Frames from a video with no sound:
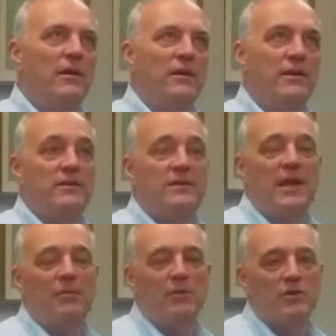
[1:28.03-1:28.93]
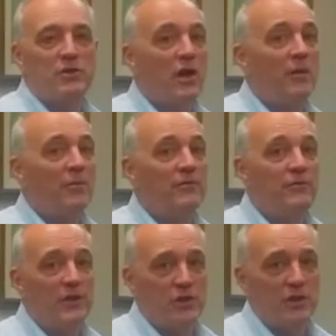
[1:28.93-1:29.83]
an established common
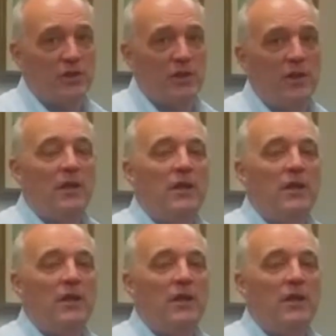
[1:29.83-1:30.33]
vision